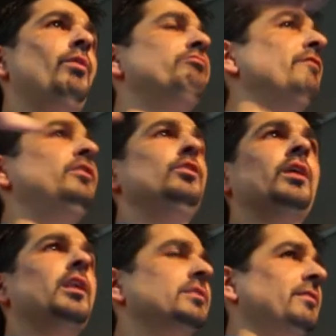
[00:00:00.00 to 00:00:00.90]
We've
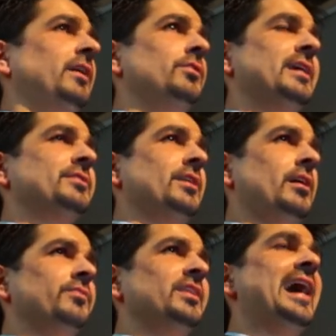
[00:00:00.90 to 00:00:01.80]
reviewed a lot of those
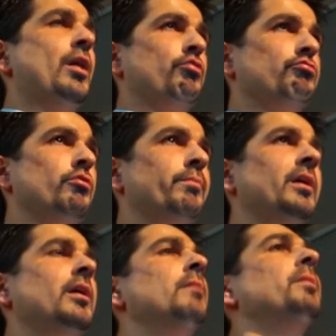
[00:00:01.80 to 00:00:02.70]
ourselves in our
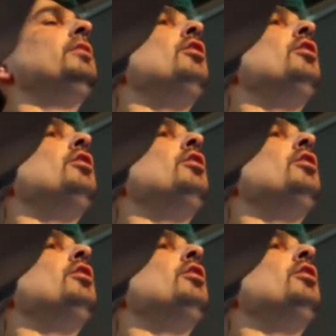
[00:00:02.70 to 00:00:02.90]
group, but